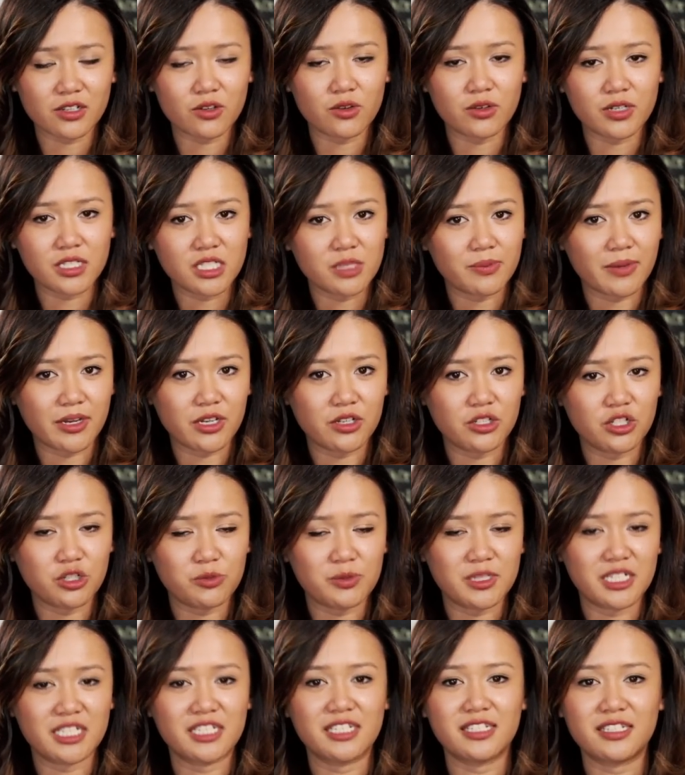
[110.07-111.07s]
according to my
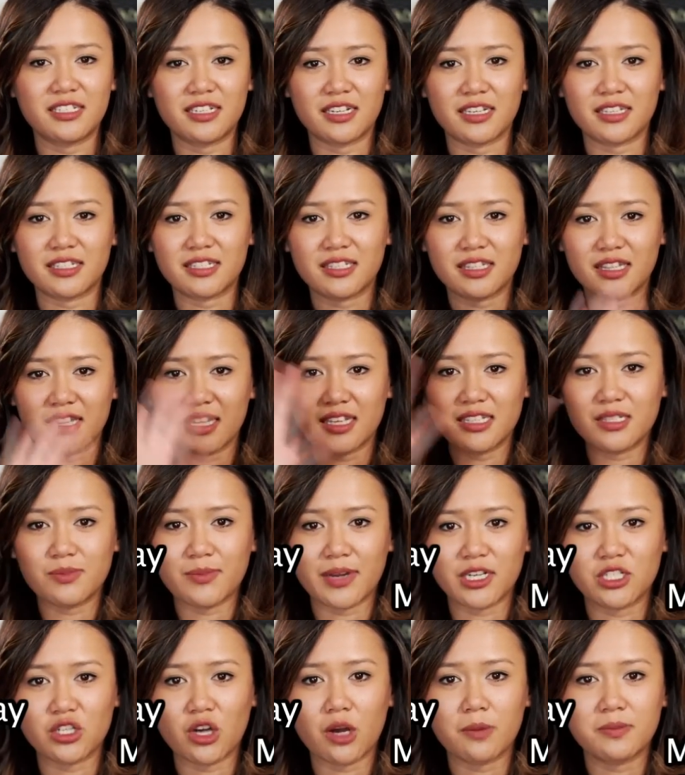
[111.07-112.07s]
YouTube statistics, these are
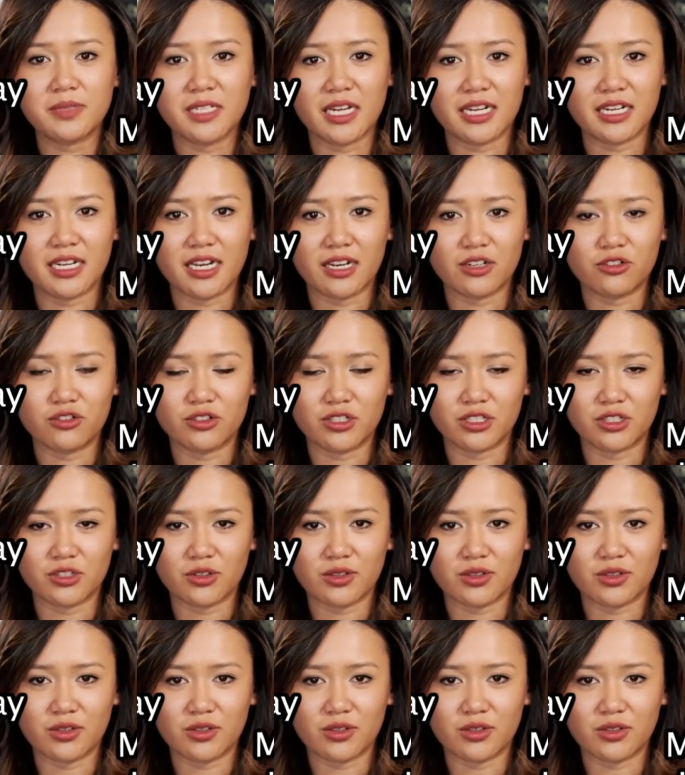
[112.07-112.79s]
my top 10 countries.